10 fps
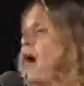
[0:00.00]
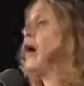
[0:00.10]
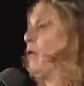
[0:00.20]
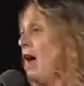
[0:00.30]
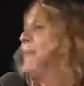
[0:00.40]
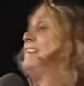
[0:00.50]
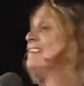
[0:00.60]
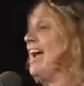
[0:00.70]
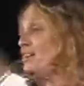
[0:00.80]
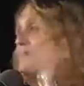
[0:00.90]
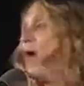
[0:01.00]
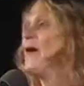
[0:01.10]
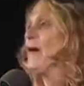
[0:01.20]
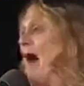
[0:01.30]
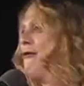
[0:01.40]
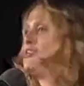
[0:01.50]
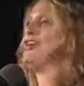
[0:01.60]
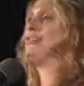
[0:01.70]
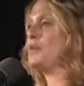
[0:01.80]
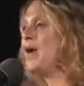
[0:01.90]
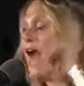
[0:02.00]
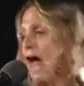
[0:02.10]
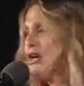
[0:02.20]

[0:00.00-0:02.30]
come on stage. Margot, how would you like to win? A